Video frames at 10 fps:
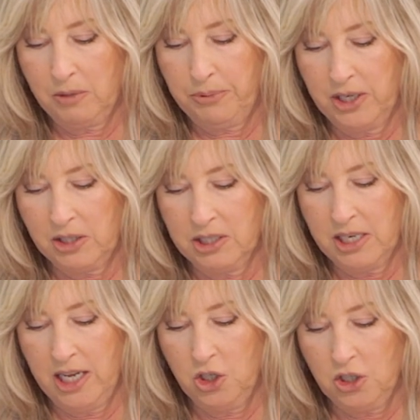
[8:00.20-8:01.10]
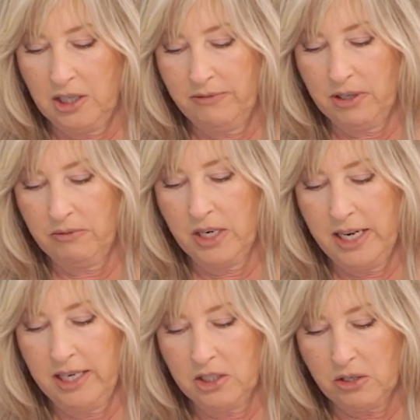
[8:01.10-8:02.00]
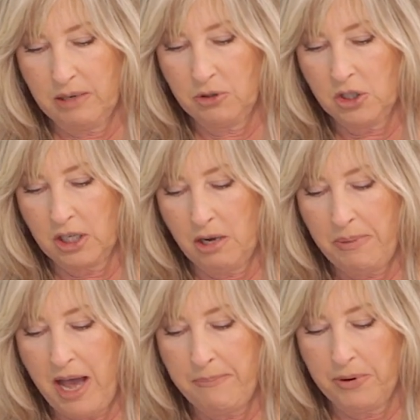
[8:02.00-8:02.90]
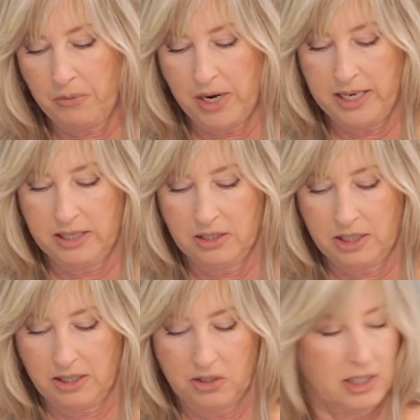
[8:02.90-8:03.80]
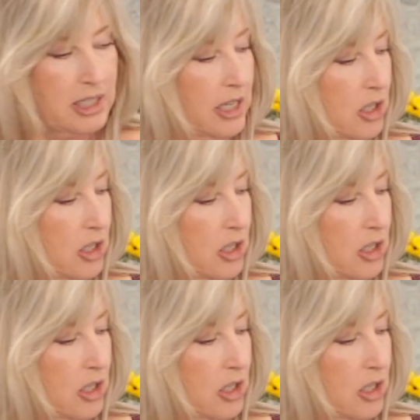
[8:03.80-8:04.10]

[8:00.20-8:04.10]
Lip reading: about the presentation of it, right? So I'm just going to pop it right into this